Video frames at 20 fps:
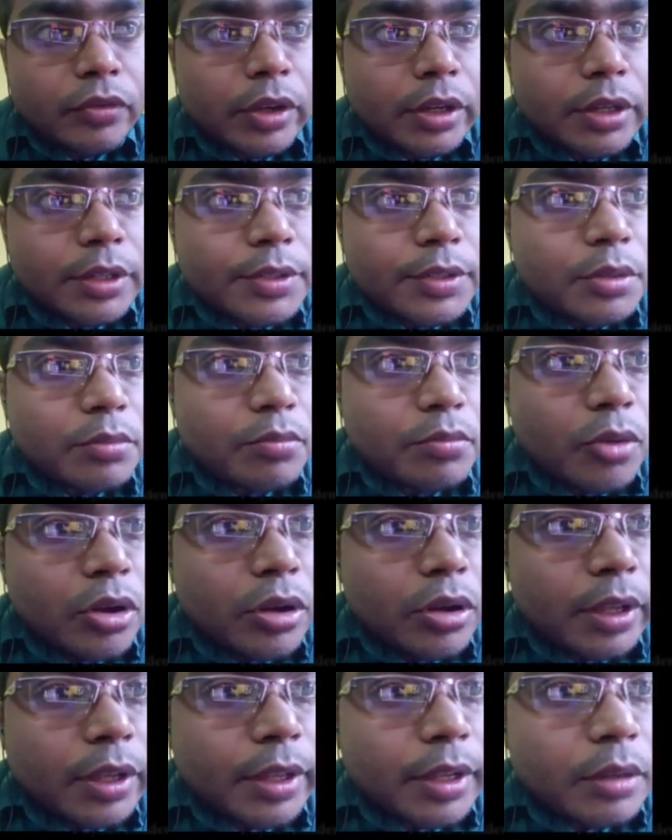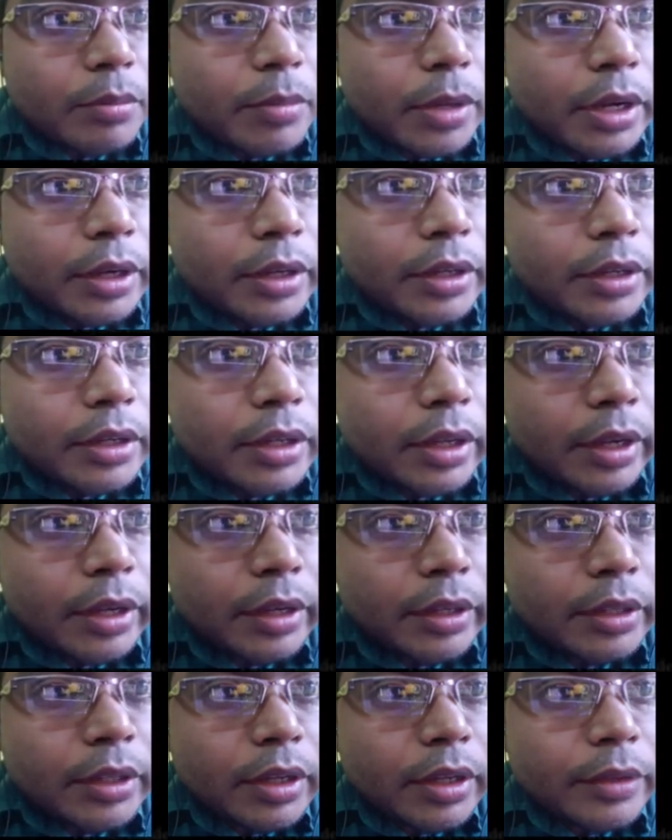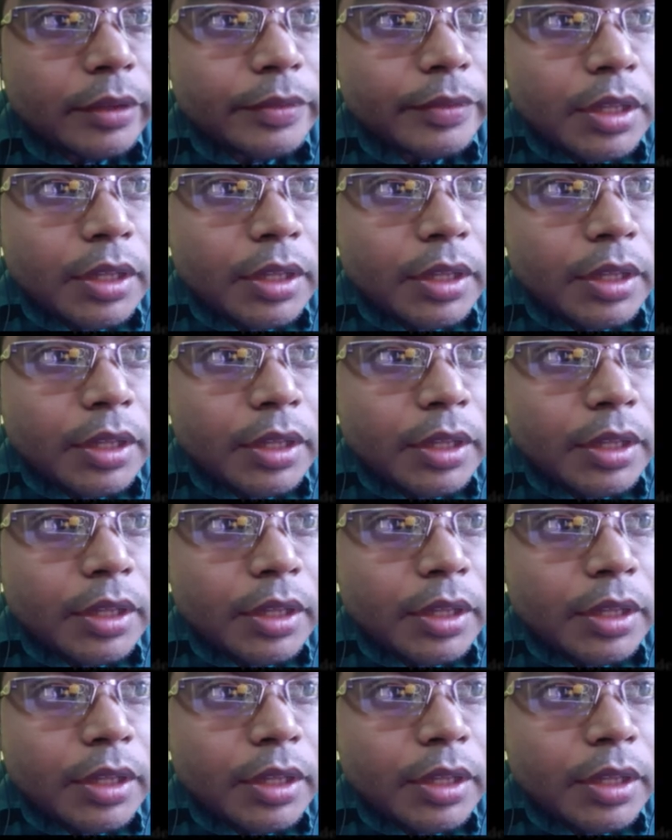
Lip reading: very small elemental area.